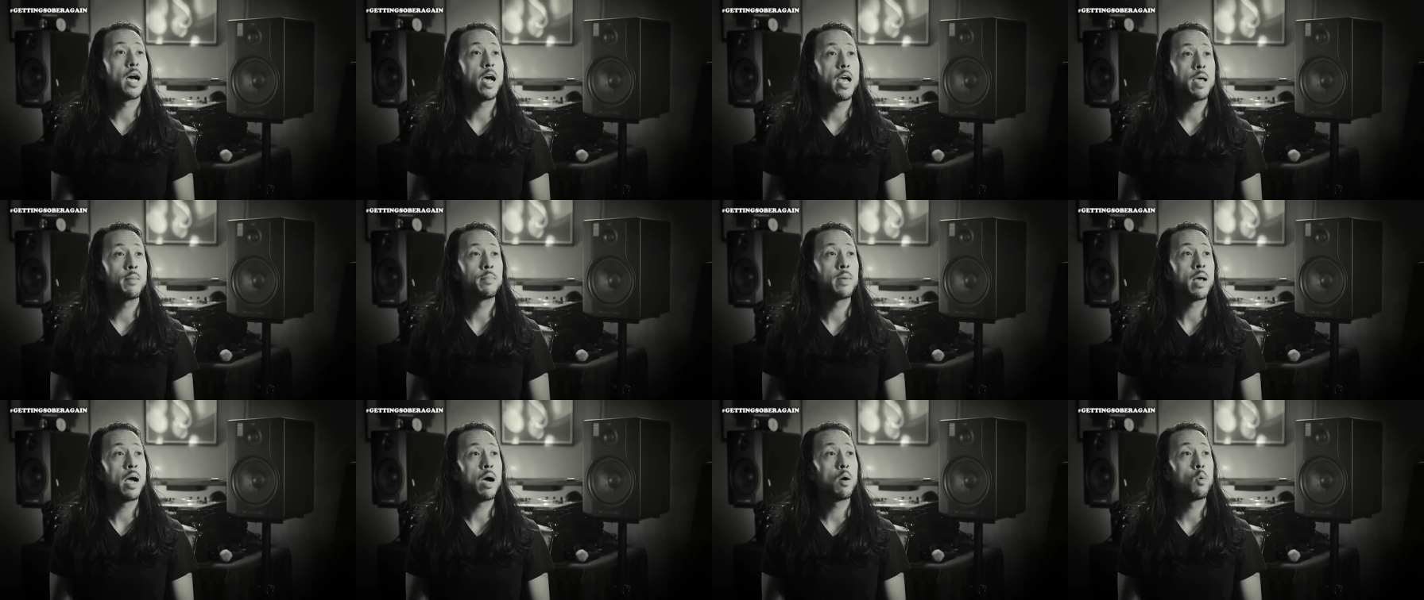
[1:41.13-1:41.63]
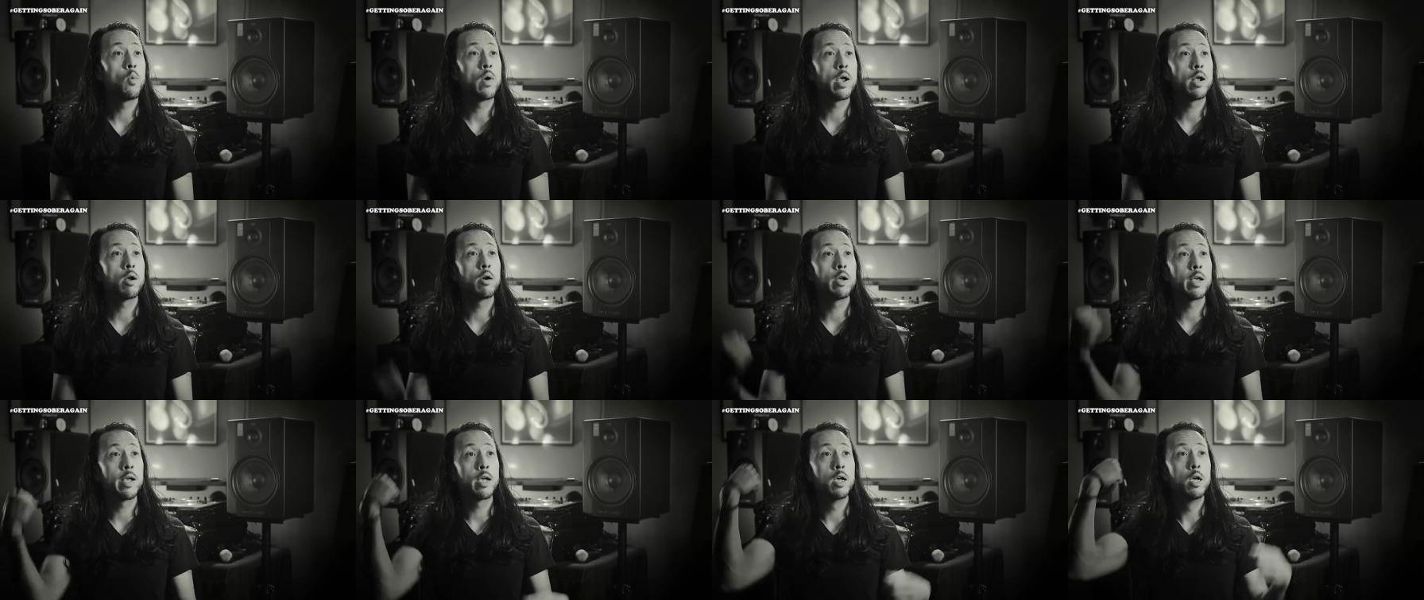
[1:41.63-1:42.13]
I am not
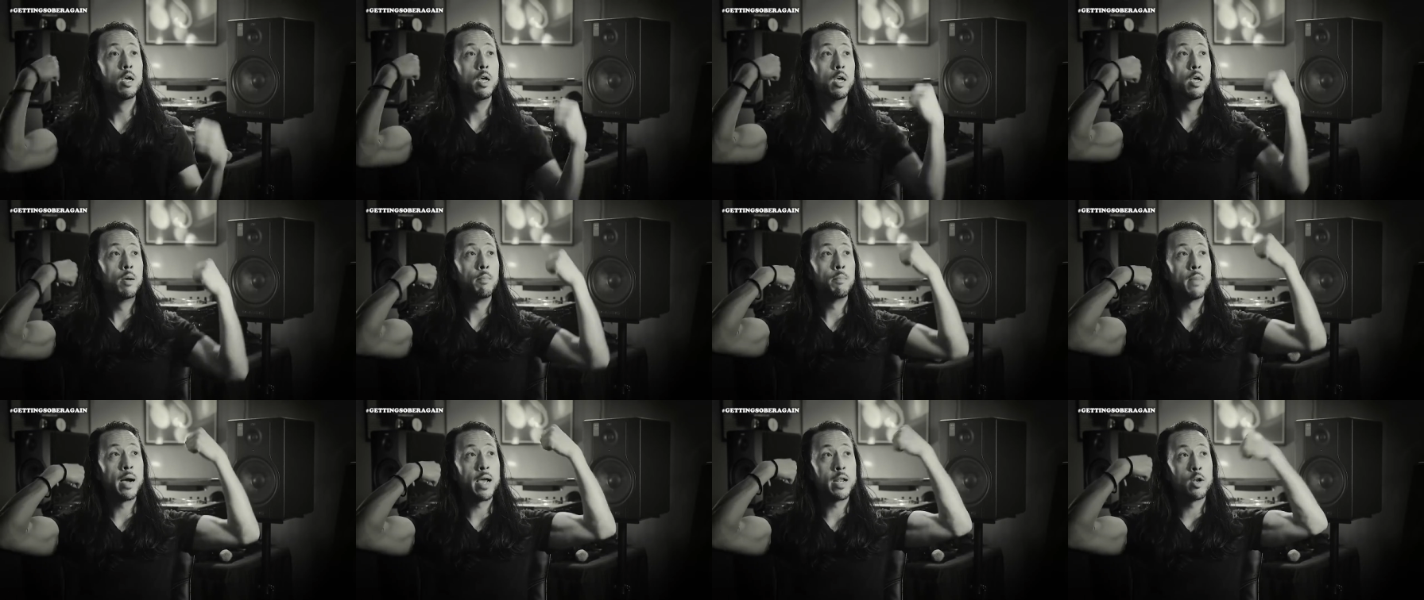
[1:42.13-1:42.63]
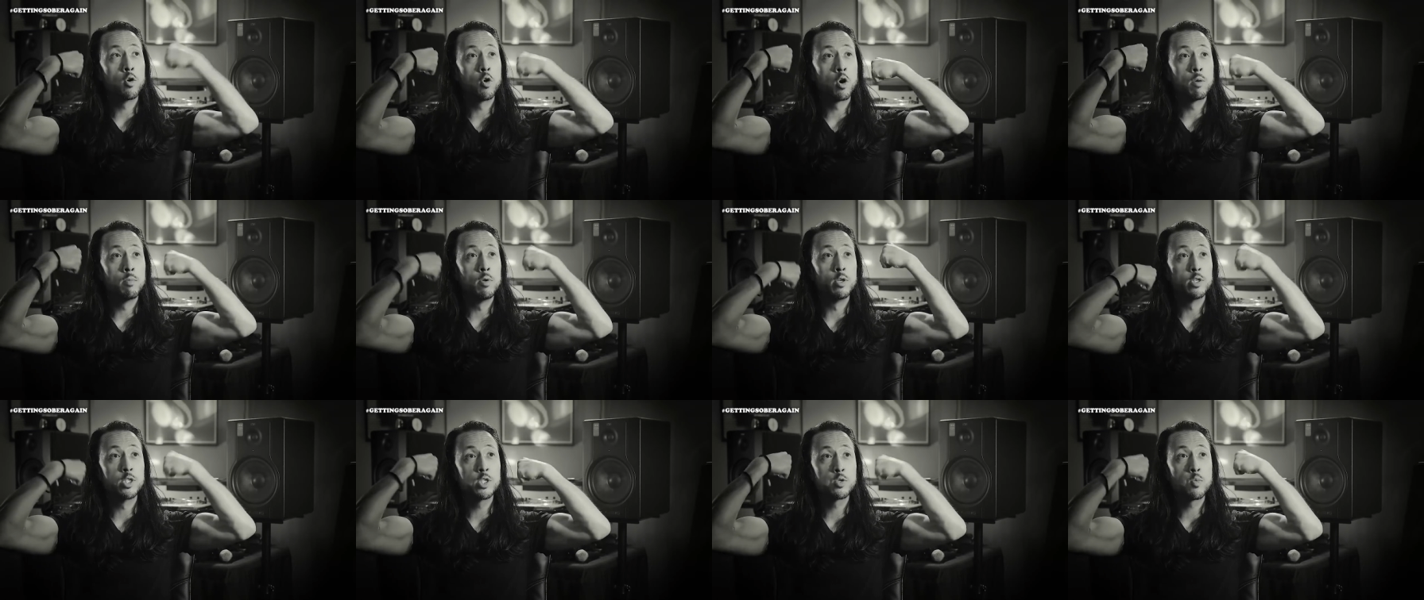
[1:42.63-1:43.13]
wearing my
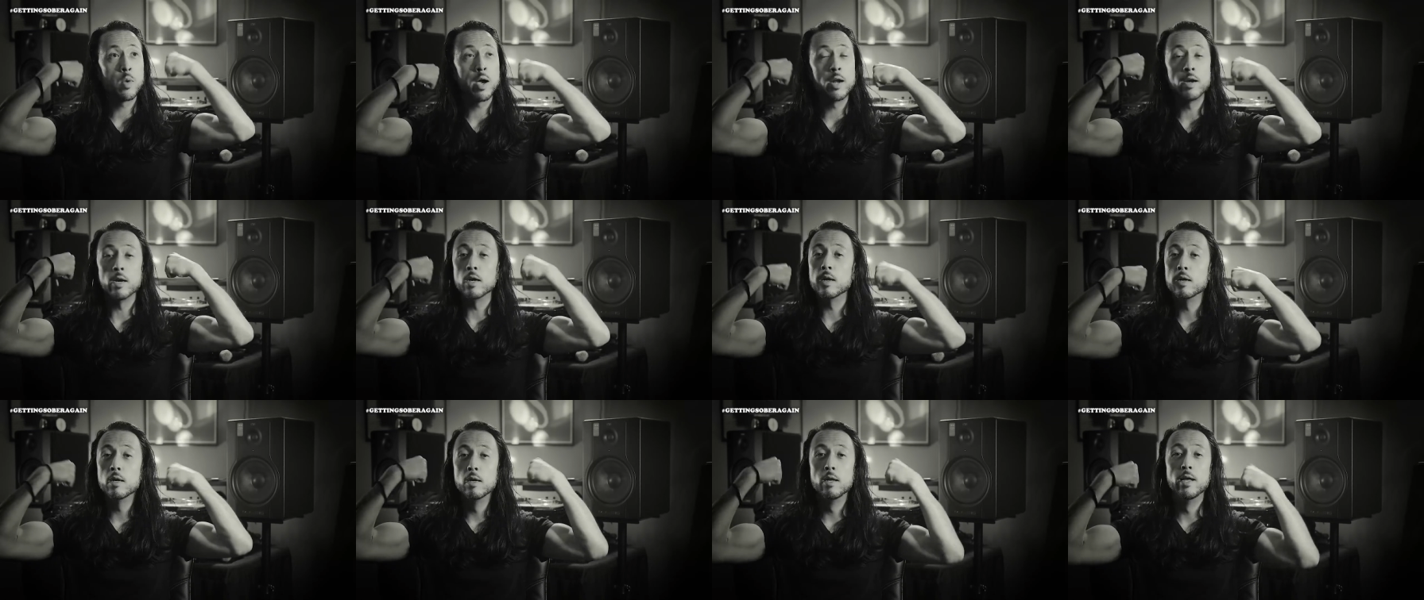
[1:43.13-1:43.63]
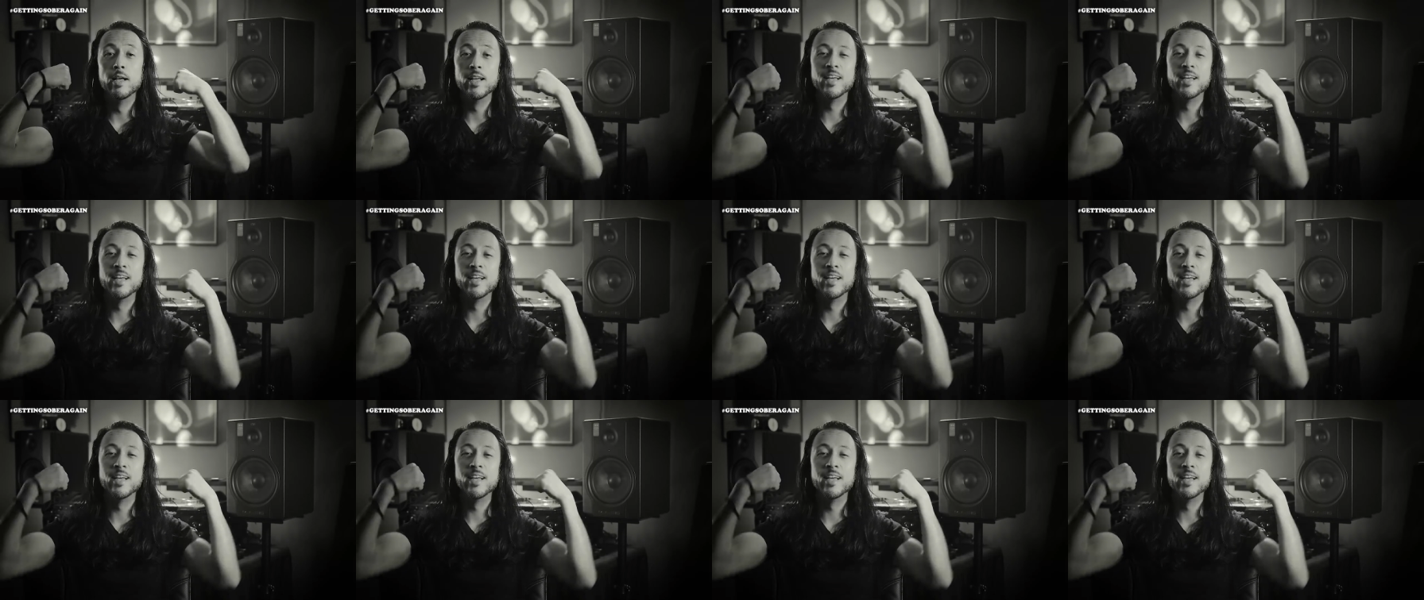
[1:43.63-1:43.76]
normal sweater.